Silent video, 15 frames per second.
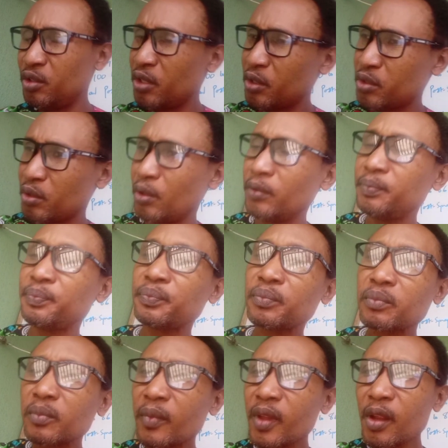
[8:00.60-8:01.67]
Dr.
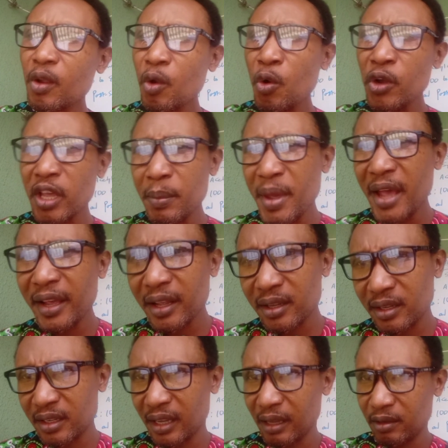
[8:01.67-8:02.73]

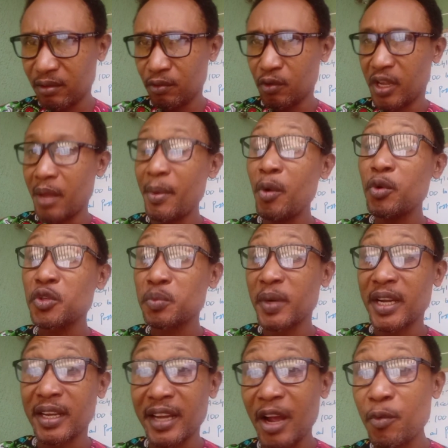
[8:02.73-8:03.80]
Okeme Usman
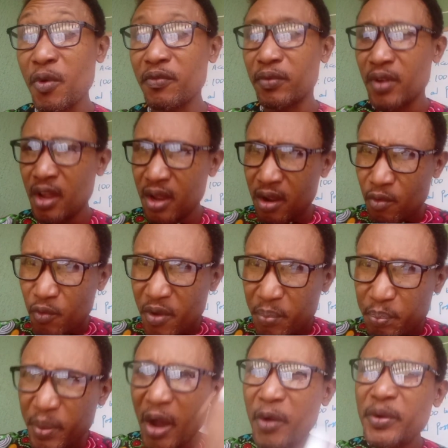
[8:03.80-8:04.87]
and I. We
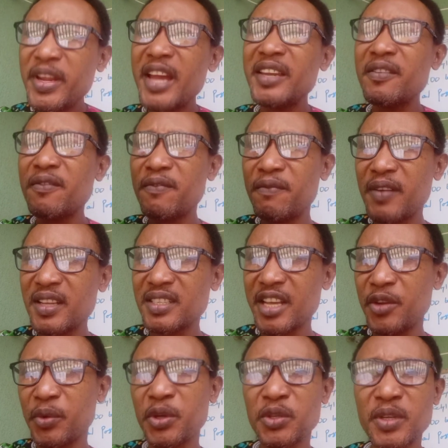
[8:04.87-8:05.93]
pioneered the first
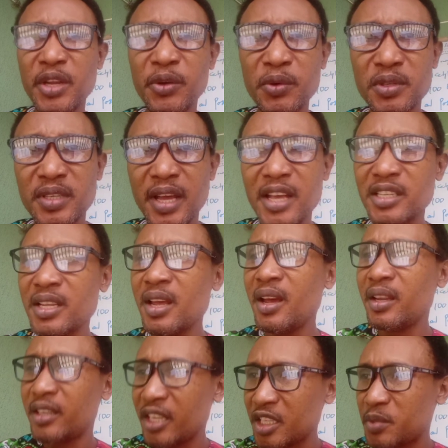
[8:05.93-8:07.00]
educational neuroscience
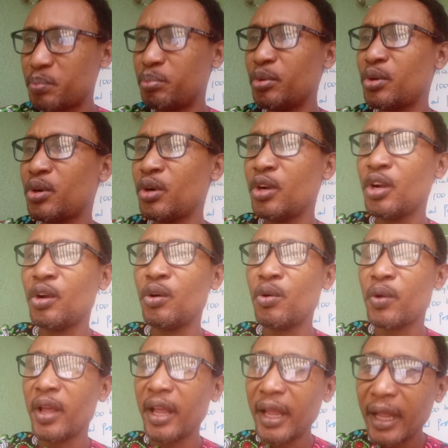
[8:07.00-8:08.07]
textbook,
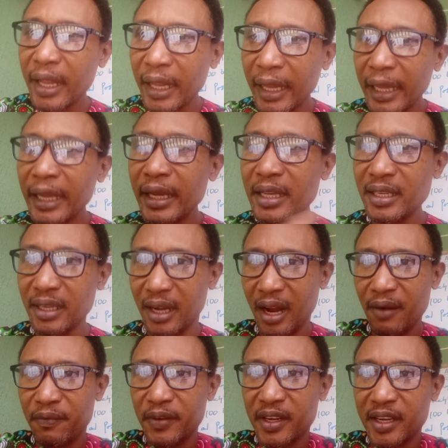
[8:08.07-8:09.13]
okay, in
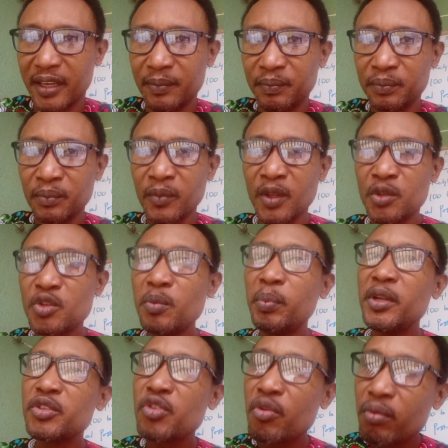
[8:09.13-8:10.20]
Africa. So
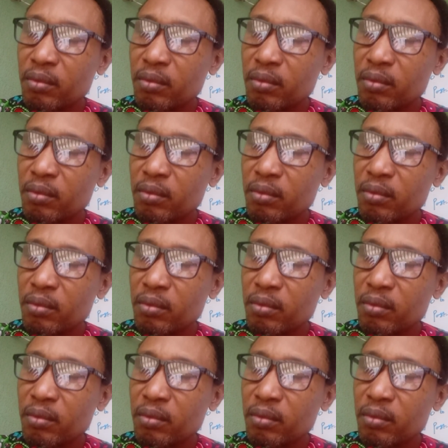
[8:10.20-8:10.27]
please,